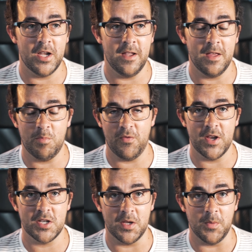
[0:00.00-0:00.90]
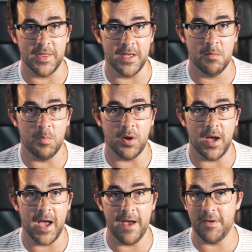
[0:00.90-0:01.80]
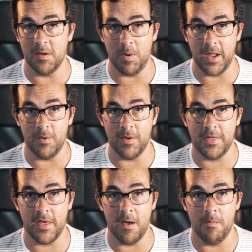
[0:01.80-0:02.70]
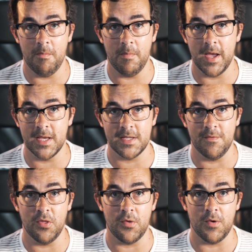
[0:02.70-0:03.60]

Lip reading: done anything professionally with it, but I have had a play with my A7